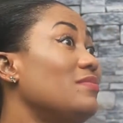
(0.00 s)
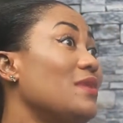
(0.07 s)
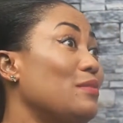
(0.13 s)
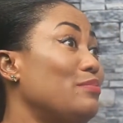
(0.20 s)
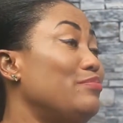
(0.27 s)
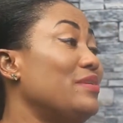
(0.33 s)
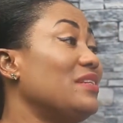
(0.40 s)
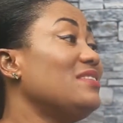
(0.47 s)
a
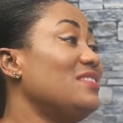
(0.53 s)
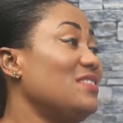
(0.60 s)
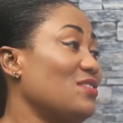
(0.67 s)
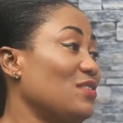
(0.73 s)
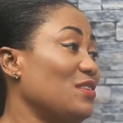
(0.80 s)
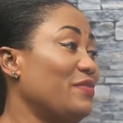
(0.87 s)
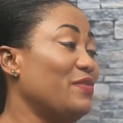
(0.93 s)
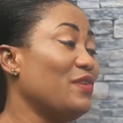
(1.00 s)
big
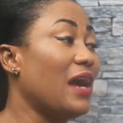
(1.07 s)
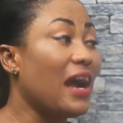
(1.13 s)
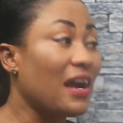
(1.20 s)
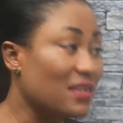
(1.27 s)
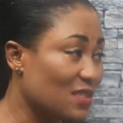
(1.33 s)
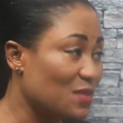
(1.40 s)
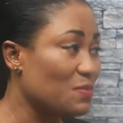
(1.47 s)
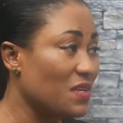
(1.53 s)
deal if you
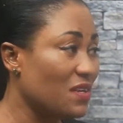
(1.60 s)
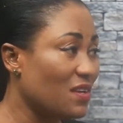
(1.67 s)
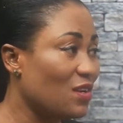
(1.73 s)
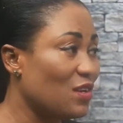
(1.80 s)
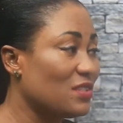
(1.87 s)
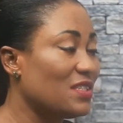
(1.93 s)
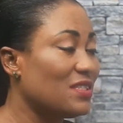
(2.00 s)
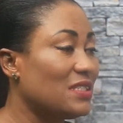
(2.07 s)
ask me,
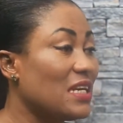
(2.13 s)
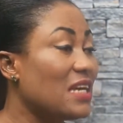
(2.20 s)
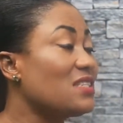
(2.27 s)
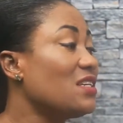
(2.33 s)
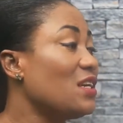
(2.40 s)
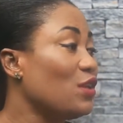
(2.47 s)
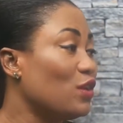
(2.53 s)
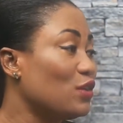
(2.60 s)
because it
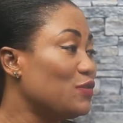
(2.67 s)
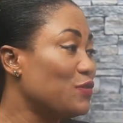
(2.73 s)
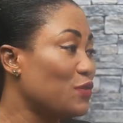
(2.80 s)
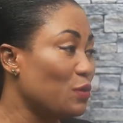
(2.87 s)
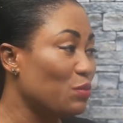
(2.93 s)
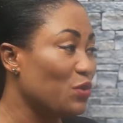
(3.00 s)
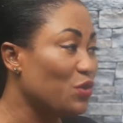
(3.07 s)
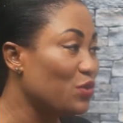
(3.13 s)
takes a lot
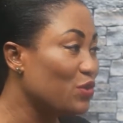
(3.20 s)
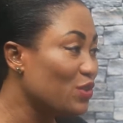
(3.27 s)
from you,